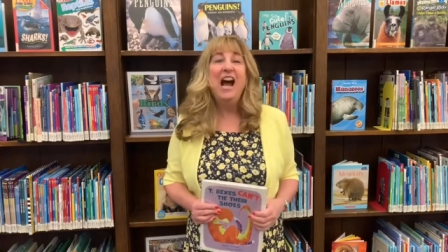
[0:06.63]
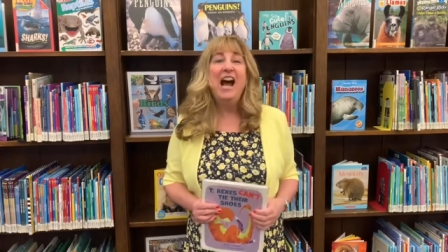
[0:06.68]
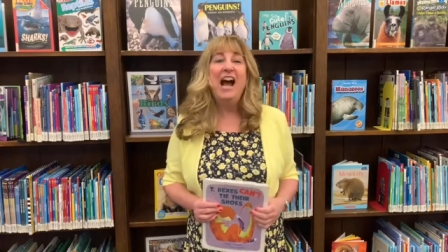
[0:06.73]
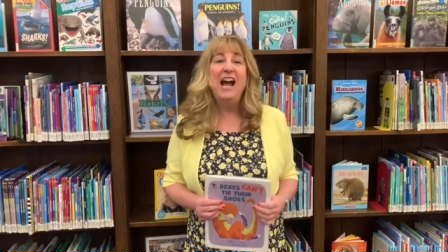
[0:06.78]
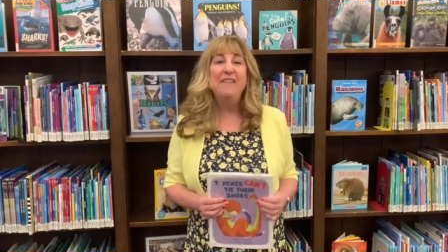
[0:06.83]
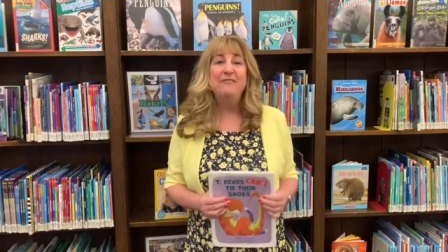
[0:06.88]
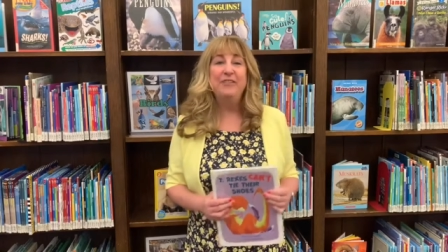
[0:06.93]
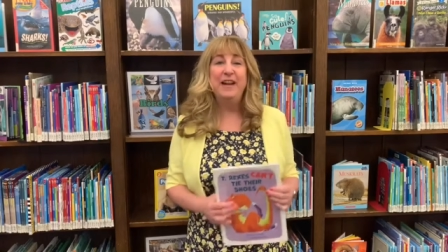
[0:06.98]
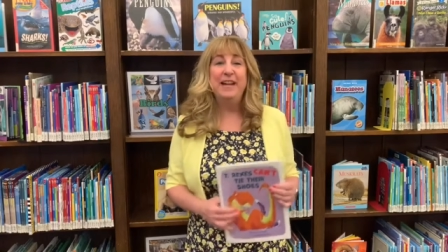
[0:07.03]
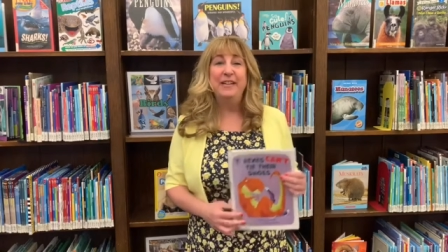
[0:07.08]

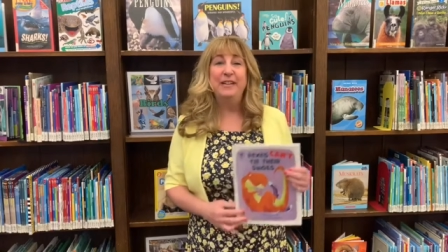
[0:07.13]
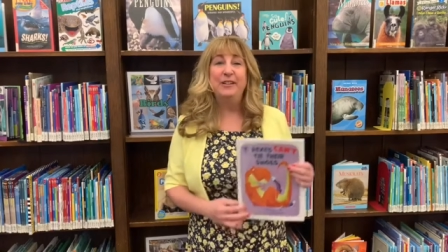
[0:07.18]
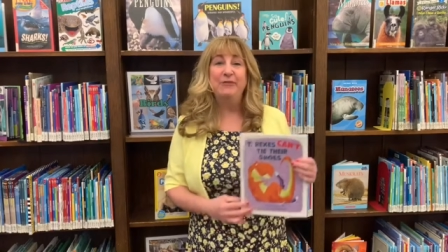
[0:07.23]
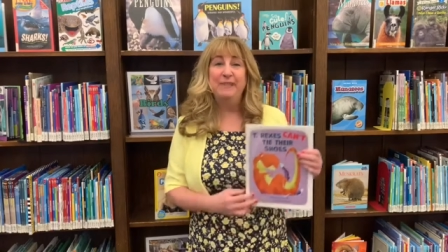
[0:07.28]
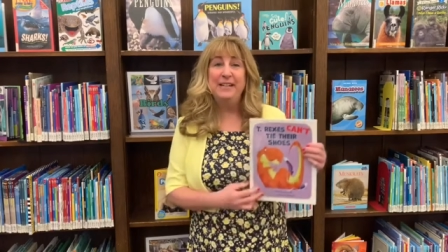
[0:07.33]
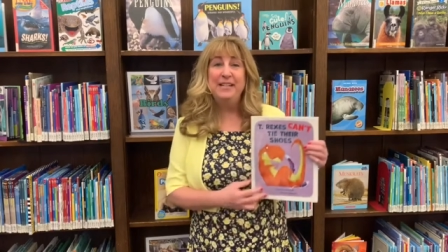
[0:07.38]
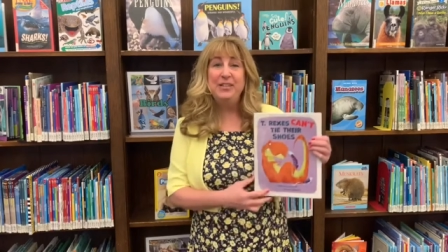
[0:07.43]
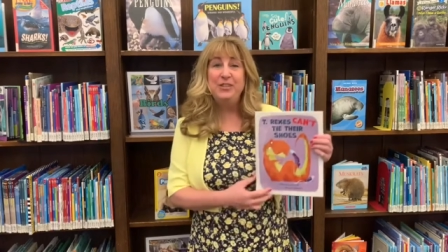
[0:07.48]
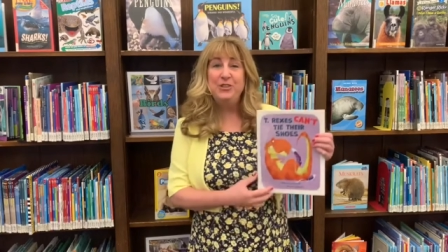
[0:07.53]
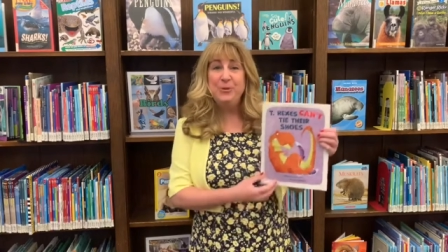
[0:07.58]
I've got a
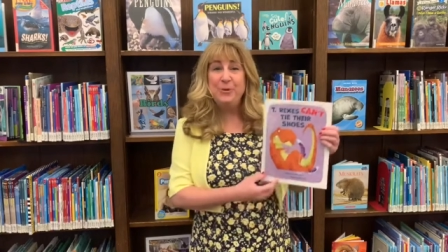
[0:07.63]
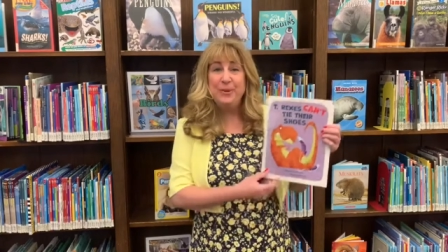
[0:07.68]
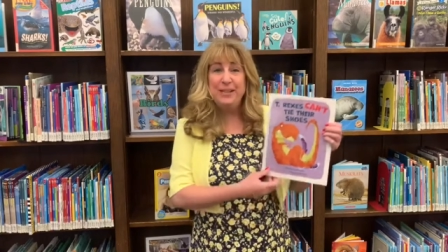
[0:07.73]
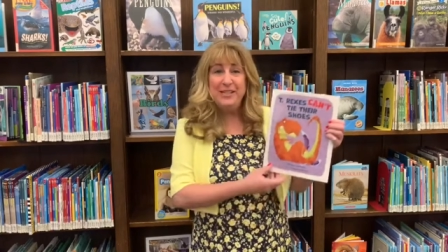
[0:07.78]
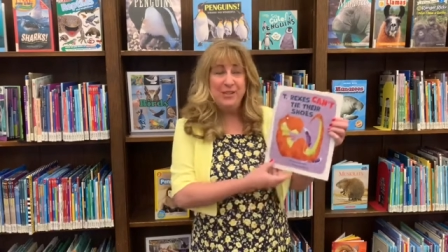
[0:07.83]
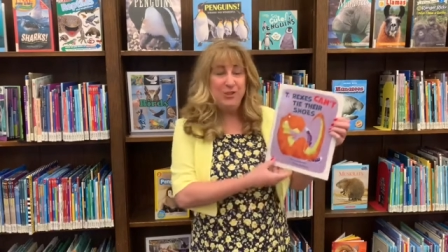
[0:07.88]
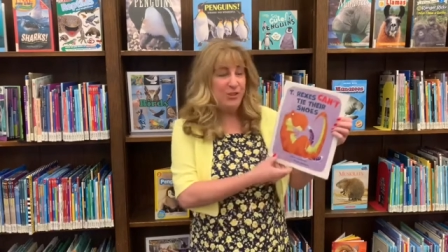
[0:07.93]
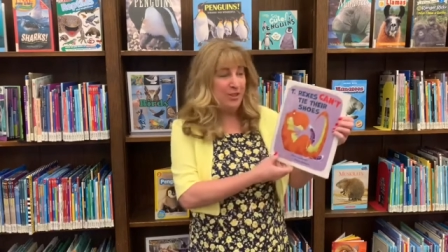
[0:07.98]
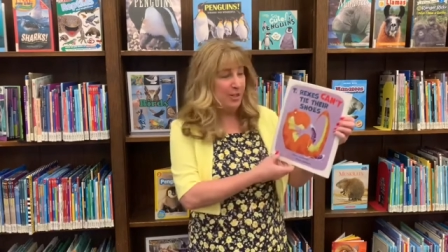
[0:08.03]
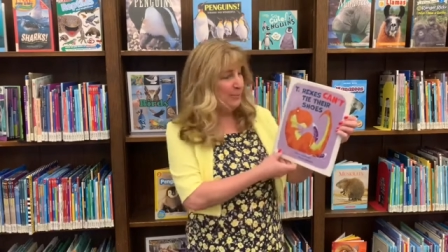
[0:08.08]
great story to
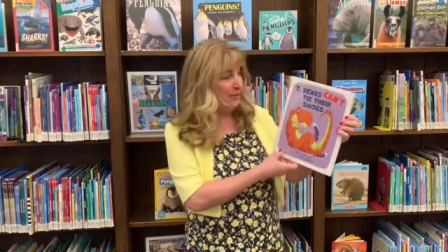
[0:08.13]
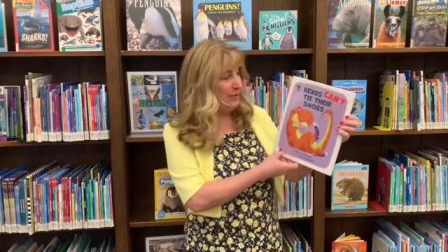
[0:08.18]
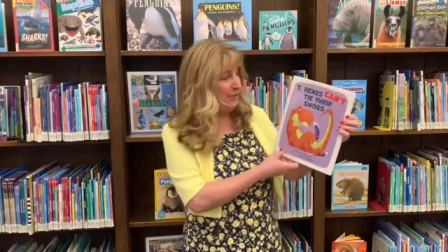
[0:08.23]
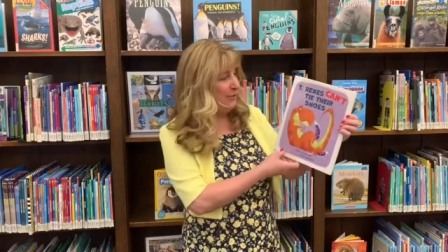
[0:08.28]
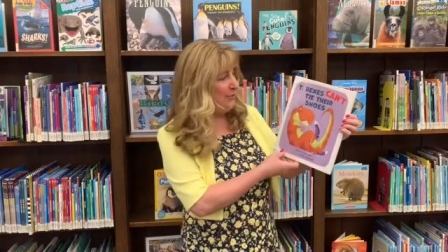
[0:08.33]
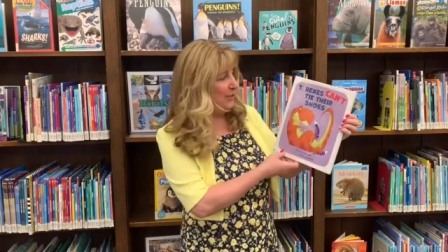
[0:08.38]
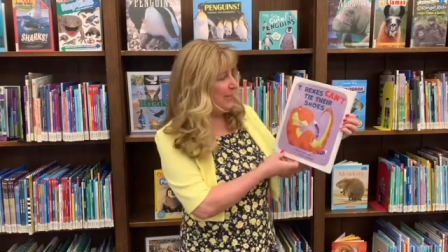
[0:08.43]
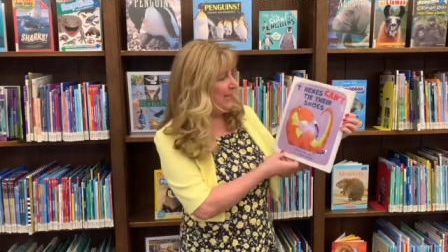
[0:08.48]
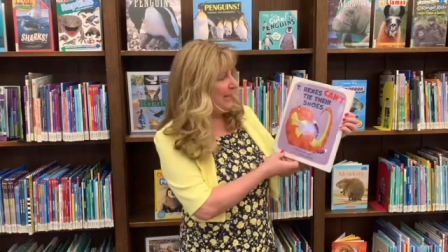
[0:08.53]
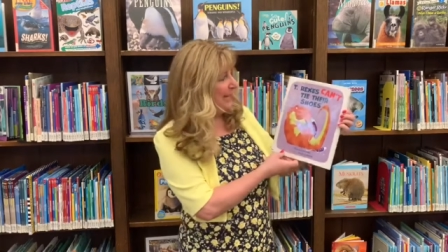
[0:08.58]
share with
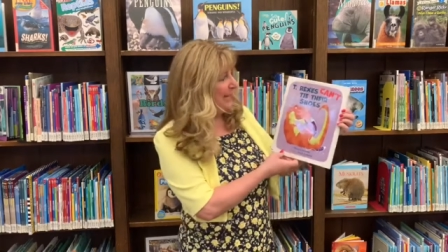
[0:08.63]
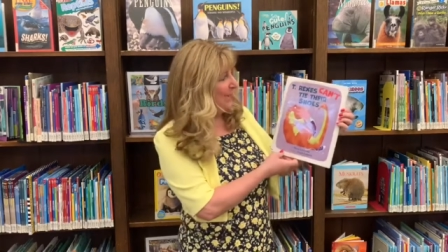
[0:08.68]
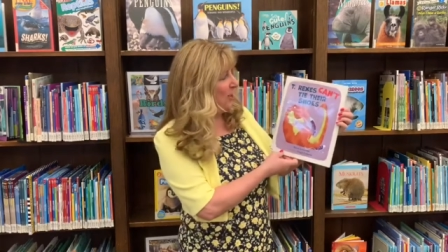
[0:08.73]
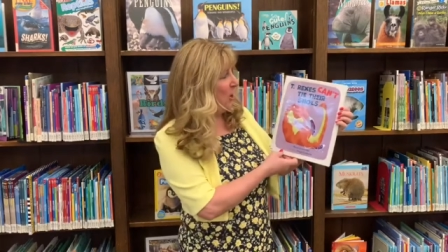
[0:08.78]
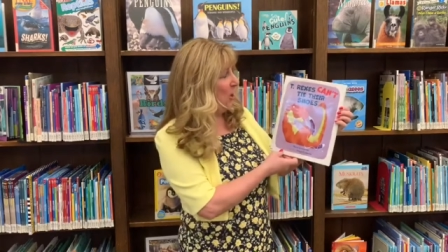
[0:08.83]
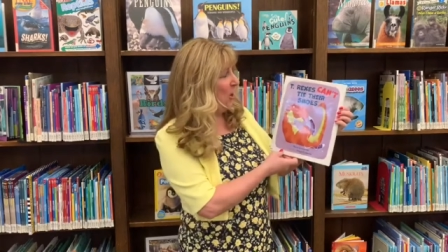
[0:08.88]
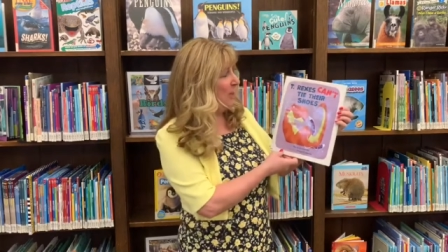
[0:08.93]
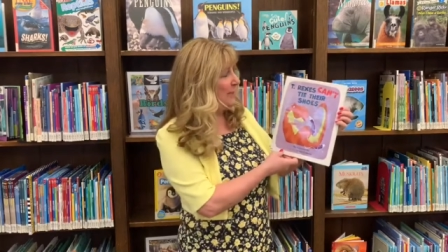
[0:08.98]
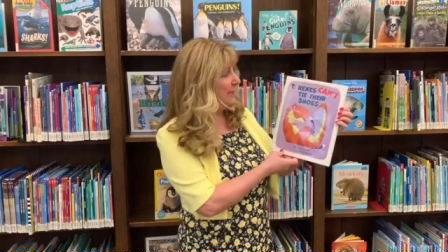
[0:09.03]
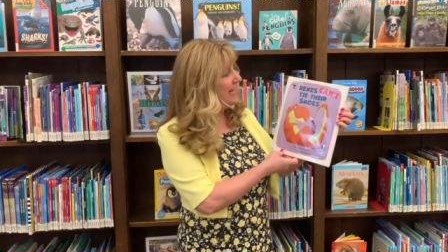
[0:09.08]
you today
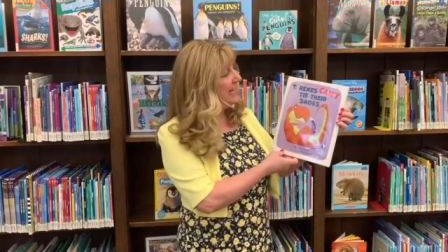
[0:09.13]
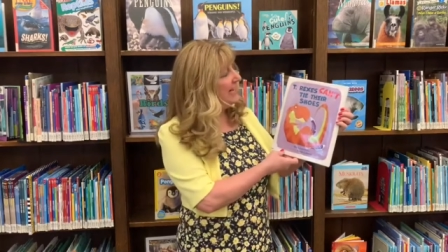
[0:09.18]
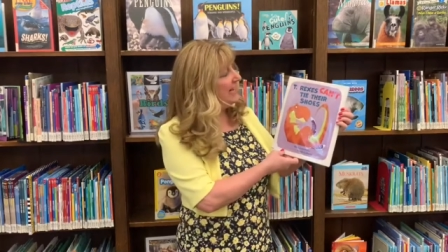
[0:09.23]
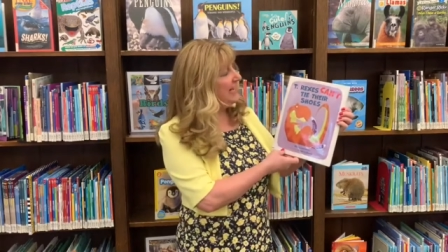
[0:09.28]
called